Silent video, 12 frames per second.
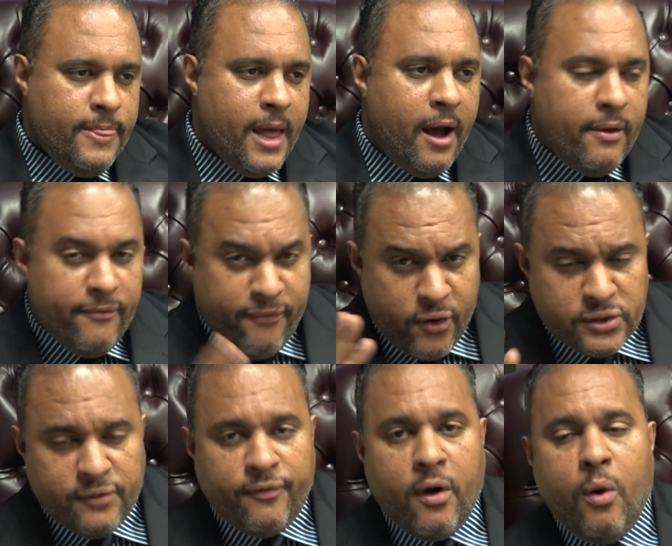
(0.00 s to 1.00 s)
Now,
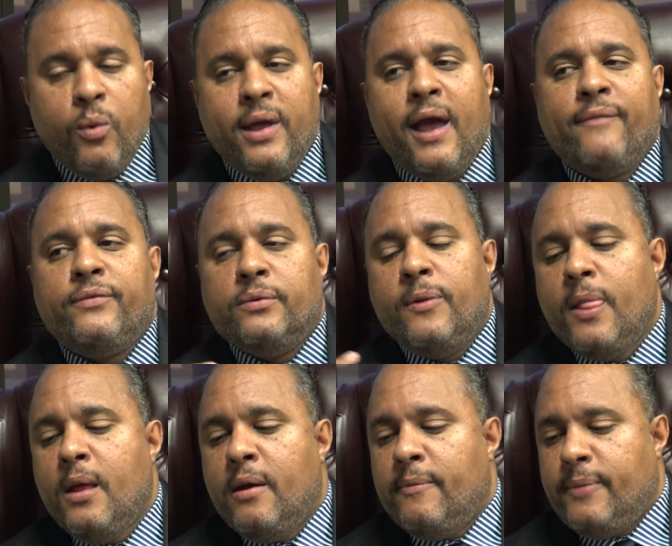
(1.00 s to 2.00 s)
first of all, we have to
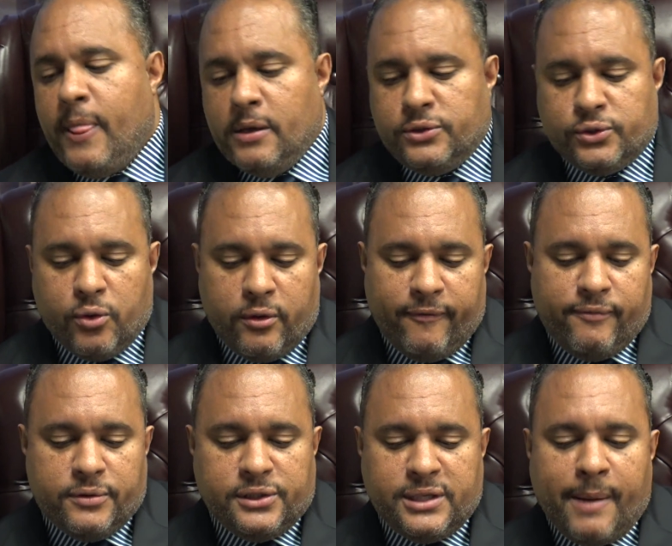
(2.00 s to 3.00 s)
sort of
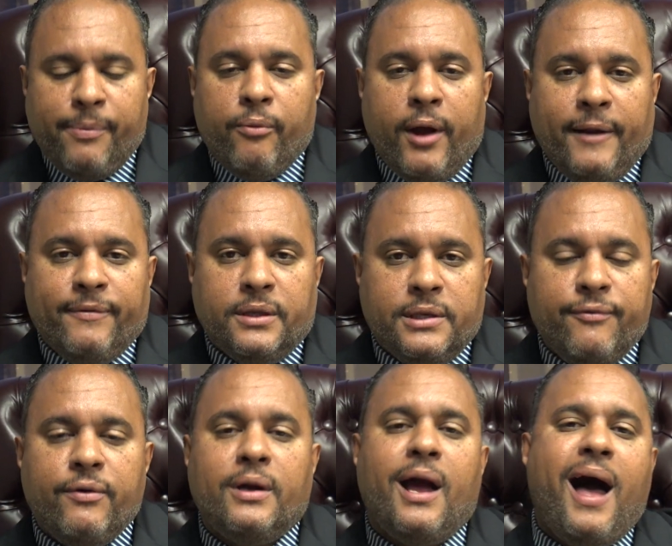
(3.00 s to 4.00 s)
separate the
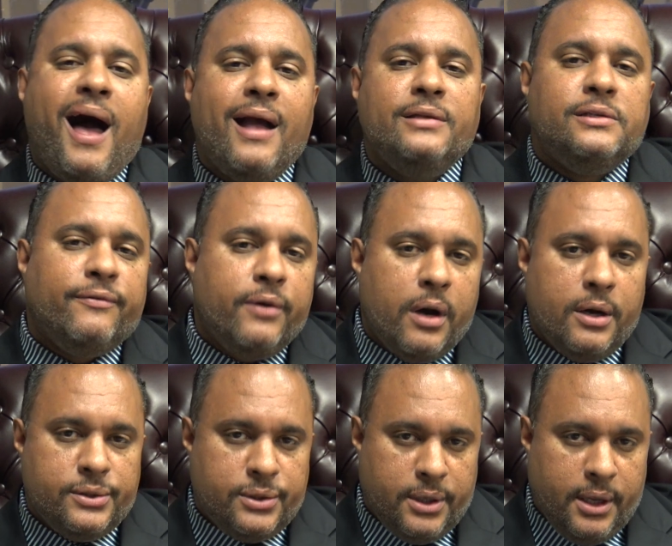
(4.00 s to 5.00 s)
different kinds of
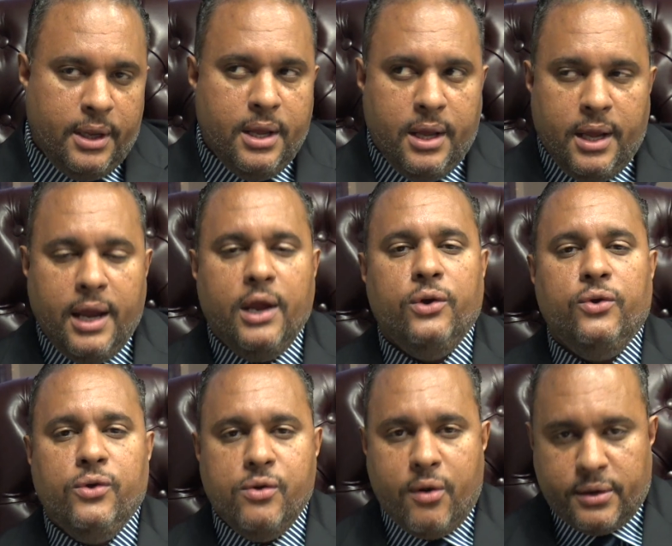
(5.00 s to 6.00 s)
custody in
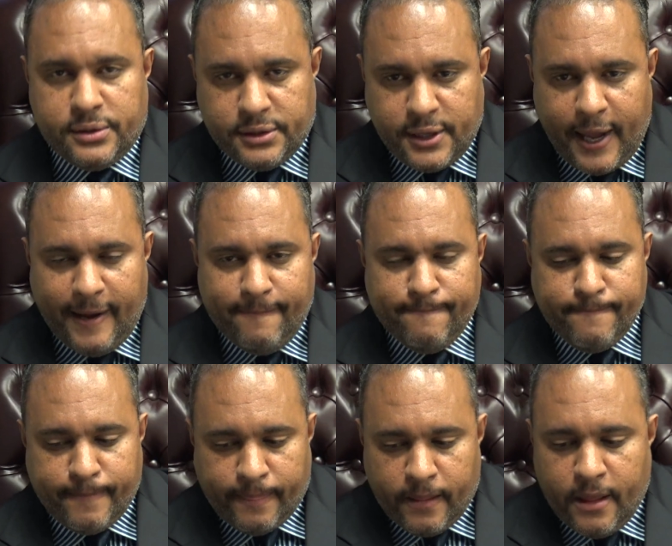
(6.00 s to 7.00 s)
New York State.
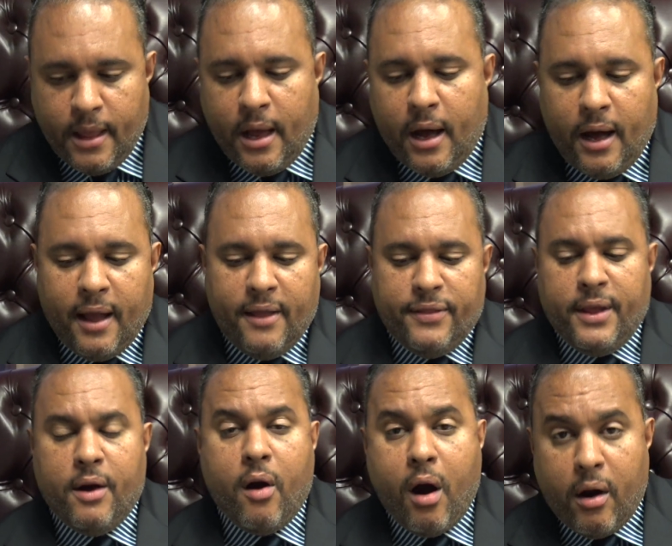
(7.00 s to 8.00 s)
And
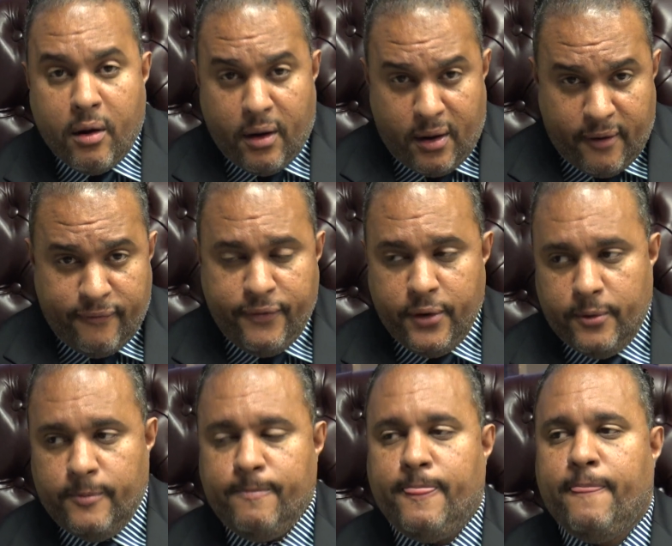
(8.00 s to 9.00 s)
there are a few.